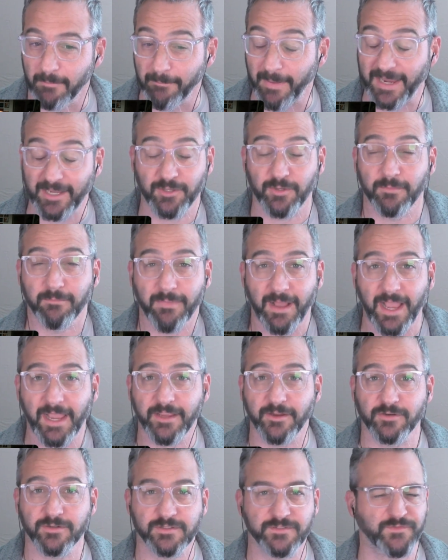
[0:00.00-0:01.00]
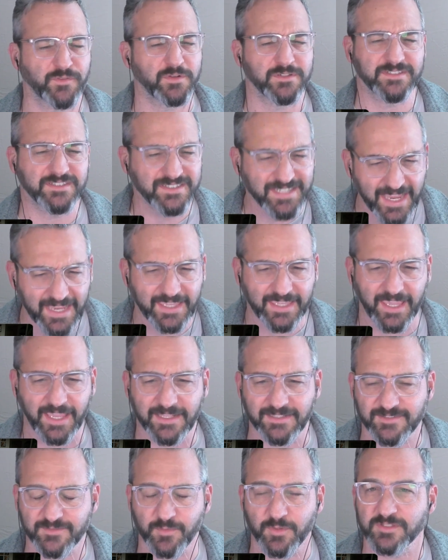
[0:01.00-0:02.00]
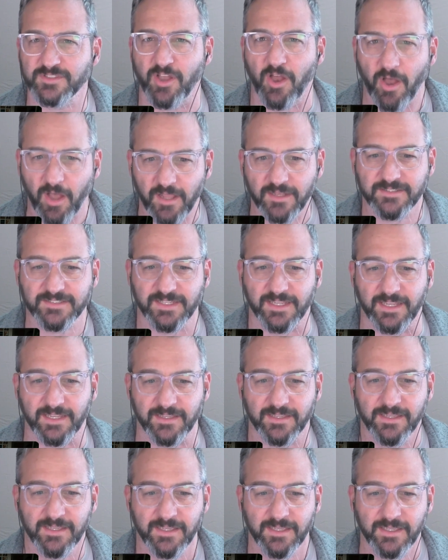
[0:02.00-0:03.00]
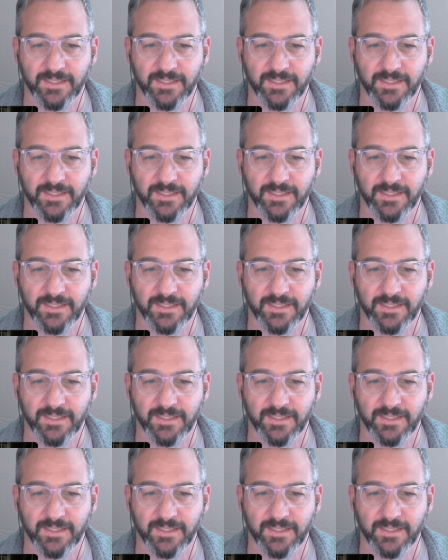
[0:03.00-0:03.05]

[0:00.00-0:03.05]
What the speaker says: Michael Myers for decades was haunting.